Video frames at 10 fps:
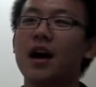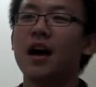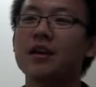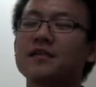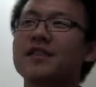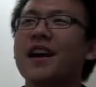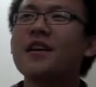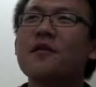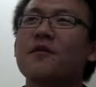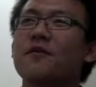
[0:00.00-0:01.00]
It's kind
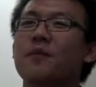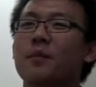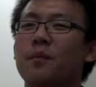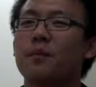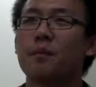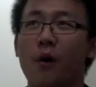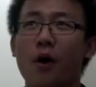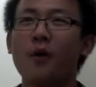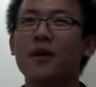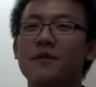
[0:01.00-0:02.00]
of
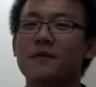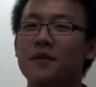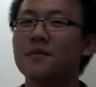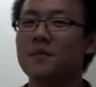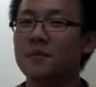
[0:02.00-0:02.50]
boring for me.